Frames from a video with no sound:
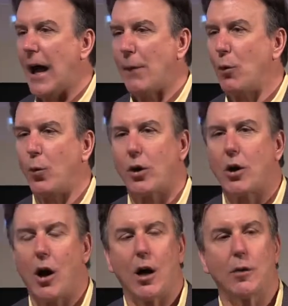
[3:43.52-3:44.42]
I will
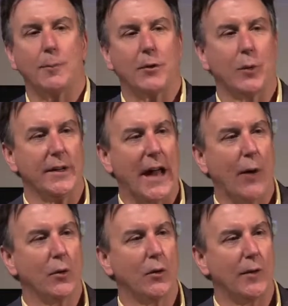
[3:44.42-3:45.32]
work hard between
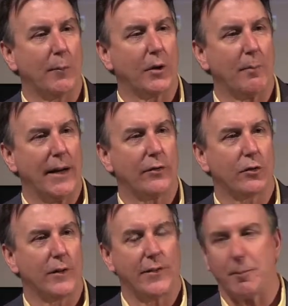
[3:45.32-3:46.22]
now and November to make
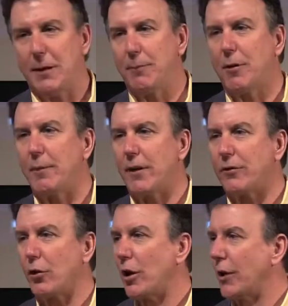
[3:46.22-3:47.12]
certain that the people of
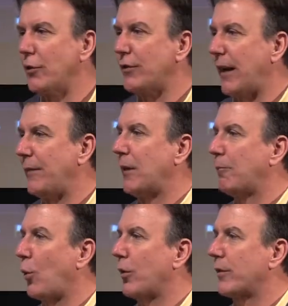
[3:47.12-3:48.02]
Minnesota understand the
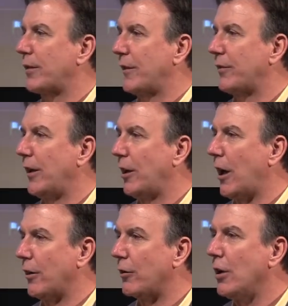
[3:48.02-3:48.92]
importance of the state
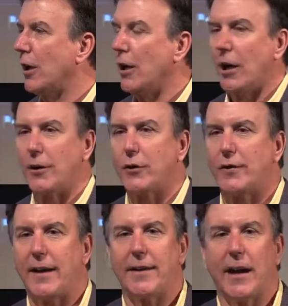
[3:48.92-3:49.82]
auditor,
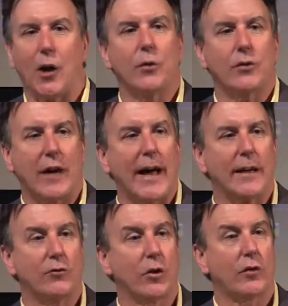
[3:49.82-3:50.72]
understand that
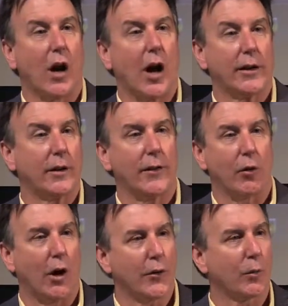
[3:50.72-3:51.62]
outside of just auditing,
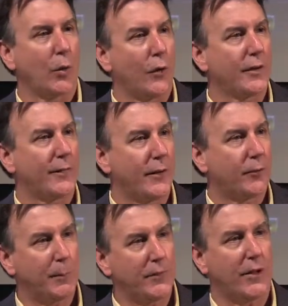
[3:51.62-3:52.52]
there are other roles that
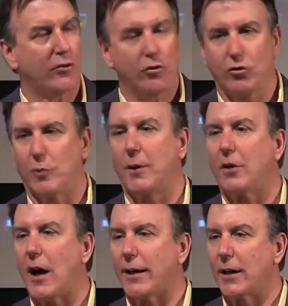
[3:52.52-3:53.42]
this position should be
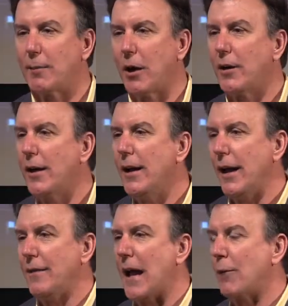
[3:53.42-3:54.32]
talking about,
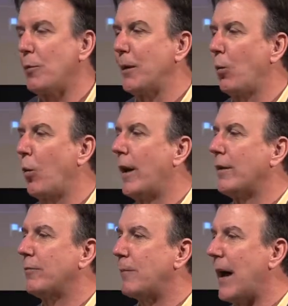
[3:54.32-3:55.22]
and that will be one
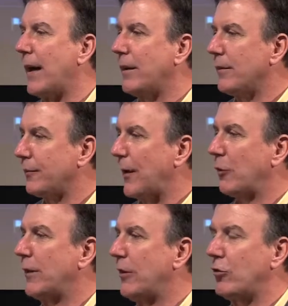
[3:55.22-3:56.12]
of my
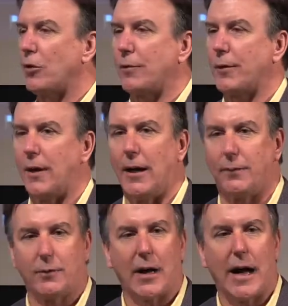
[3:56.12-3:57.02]
foundational
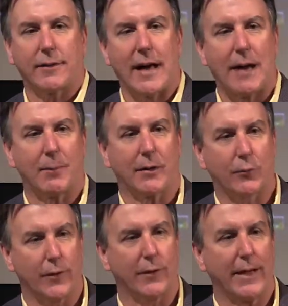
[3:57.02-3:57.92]
uh, topics
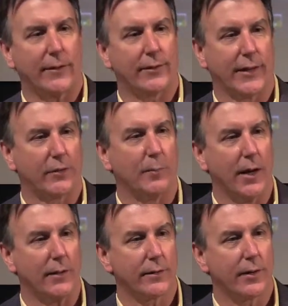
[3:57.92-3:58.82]
for the next six
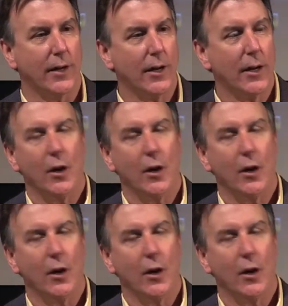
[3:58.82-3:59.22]
months.